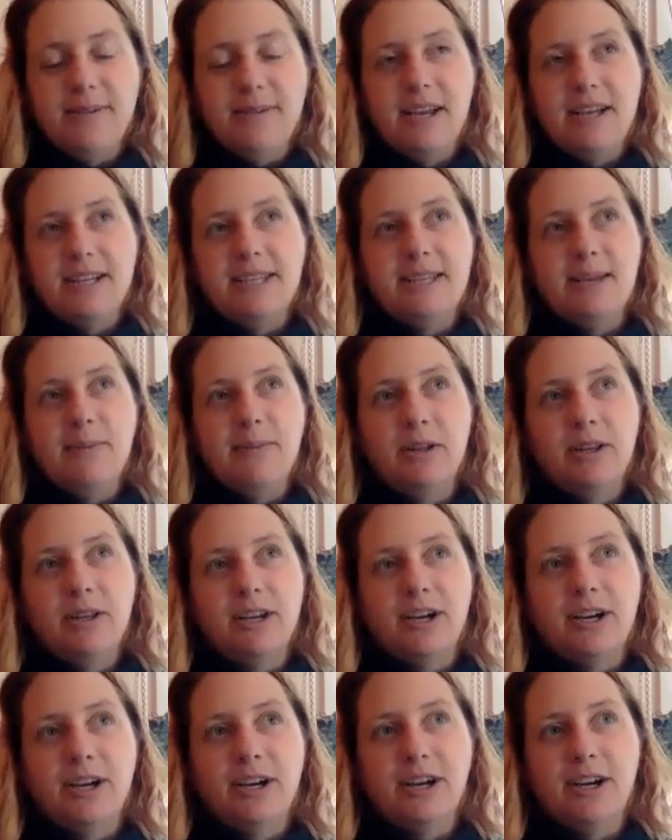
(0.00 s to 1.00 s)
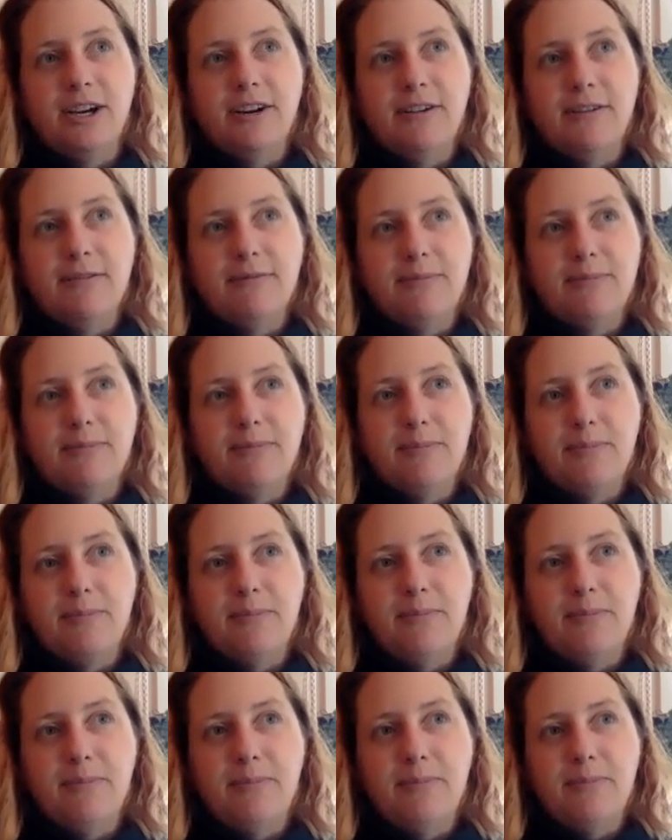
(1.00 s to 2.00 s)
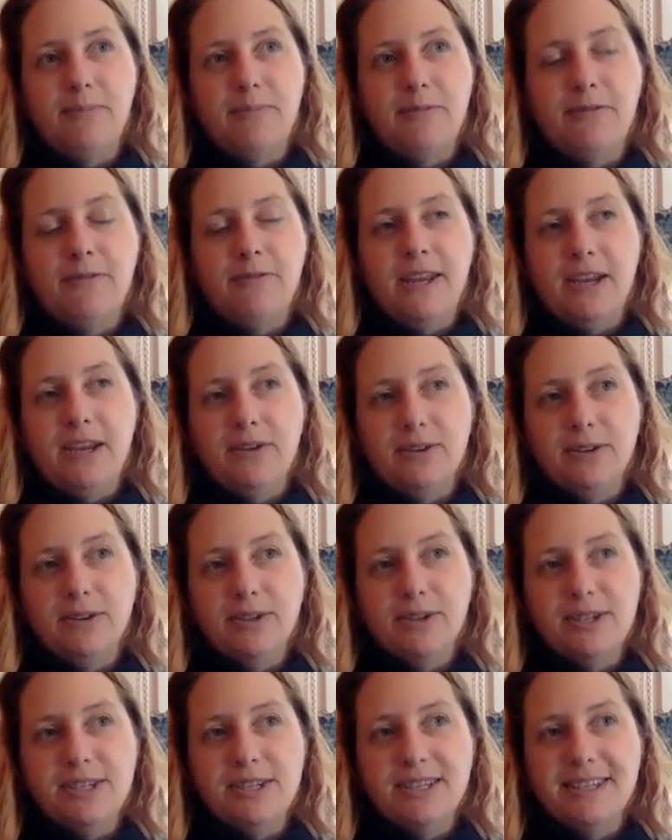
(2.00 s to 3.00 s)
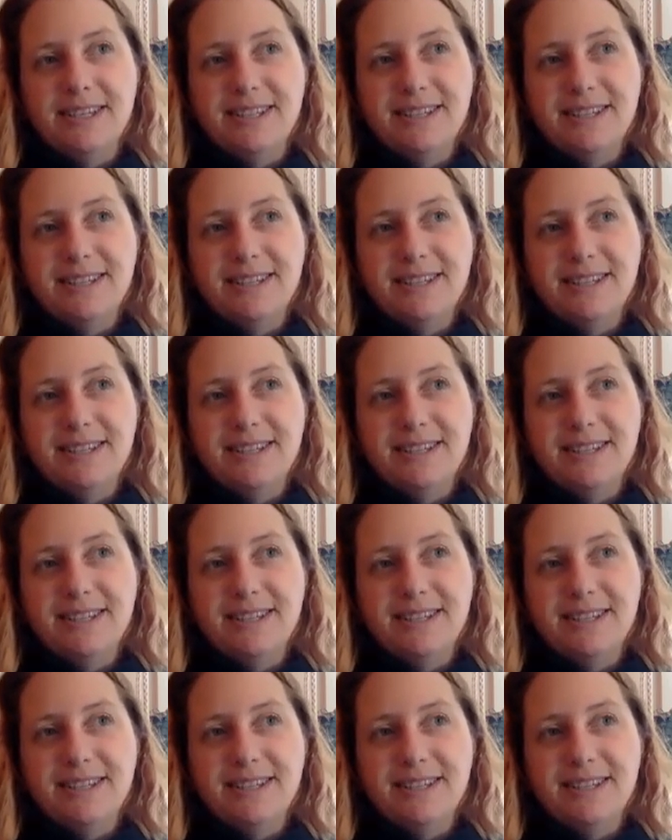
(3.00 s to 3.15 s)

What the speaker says: a similar field,